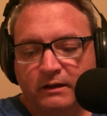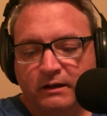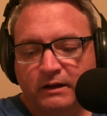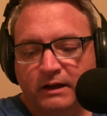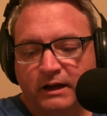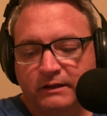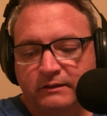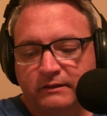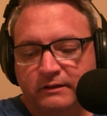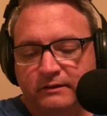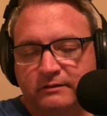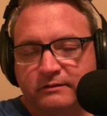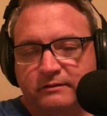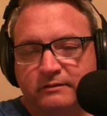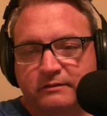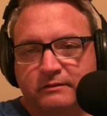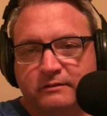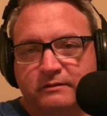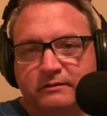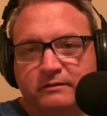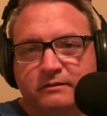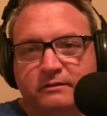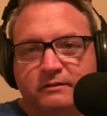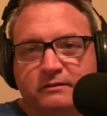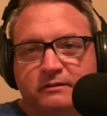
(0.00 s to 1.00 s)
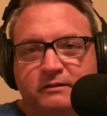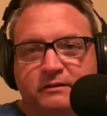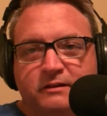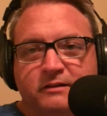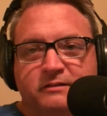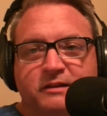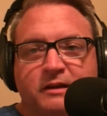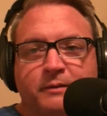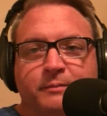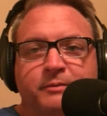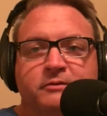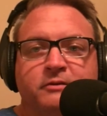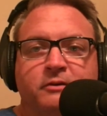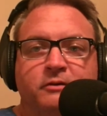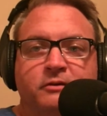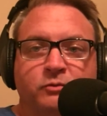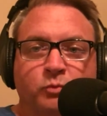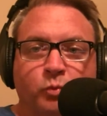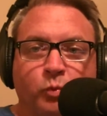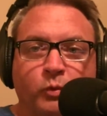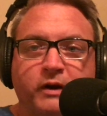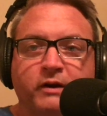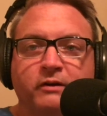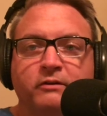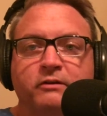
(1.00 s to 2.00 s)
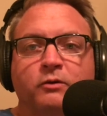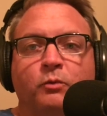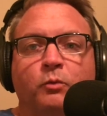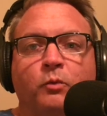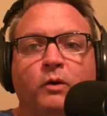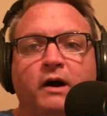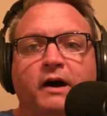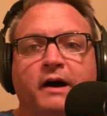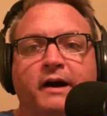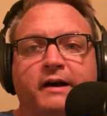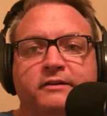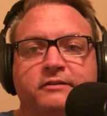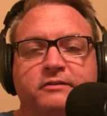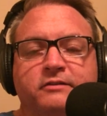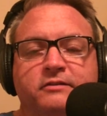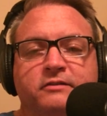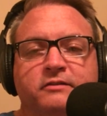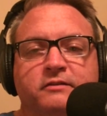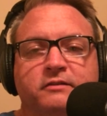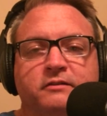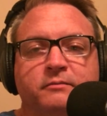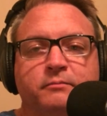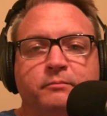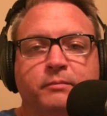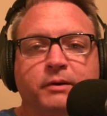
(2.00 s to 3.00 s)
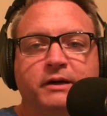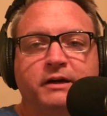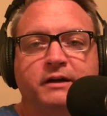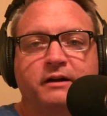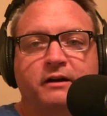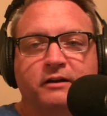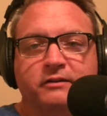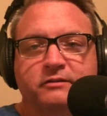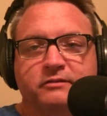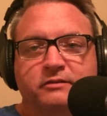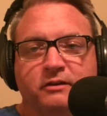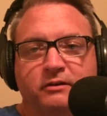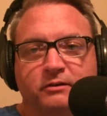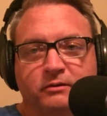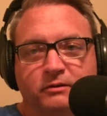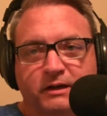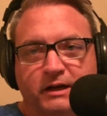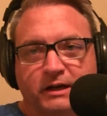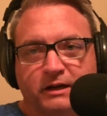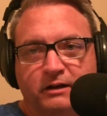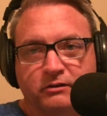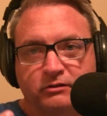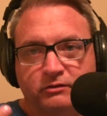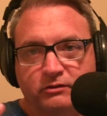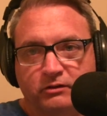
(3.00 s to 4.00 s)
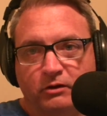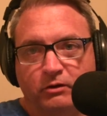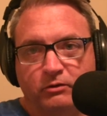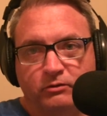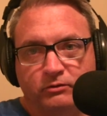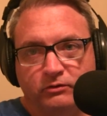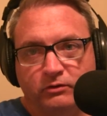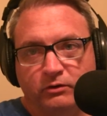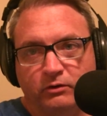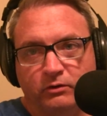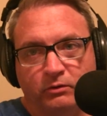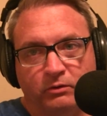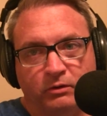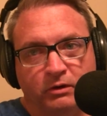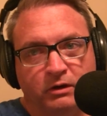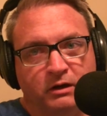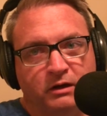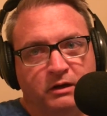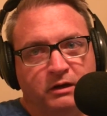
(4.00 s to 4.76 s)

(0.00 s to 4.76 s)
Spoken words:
And this episode is weird to watch, but it also kind of shows you,